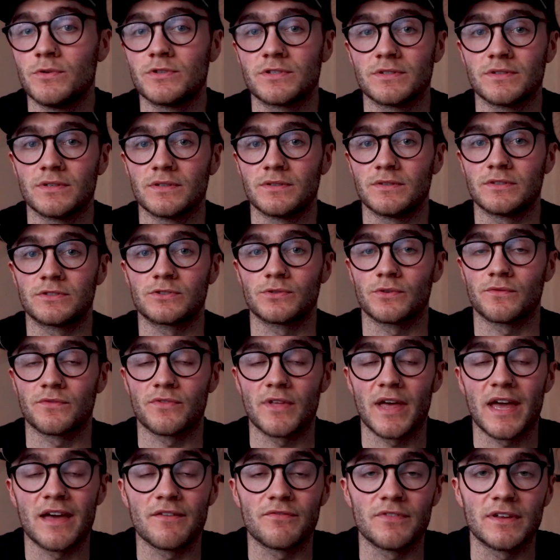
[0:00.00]
and sort
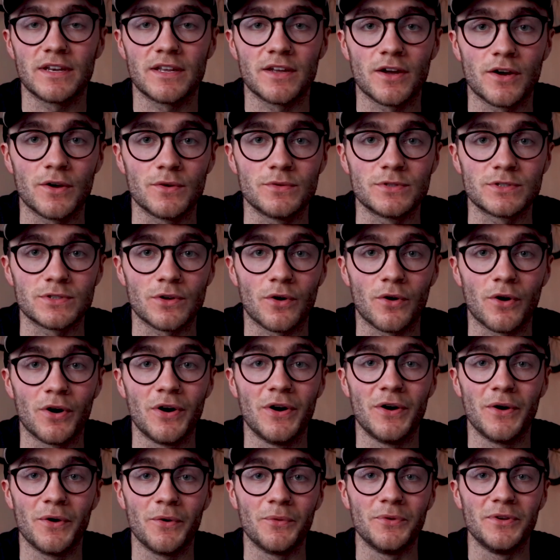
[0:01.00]
of their videos
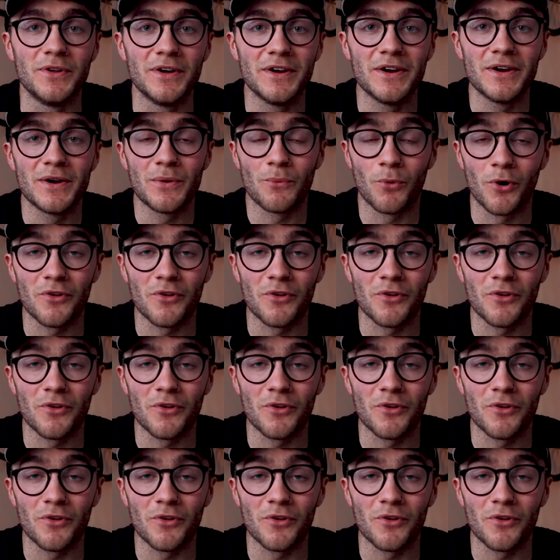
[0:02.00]
on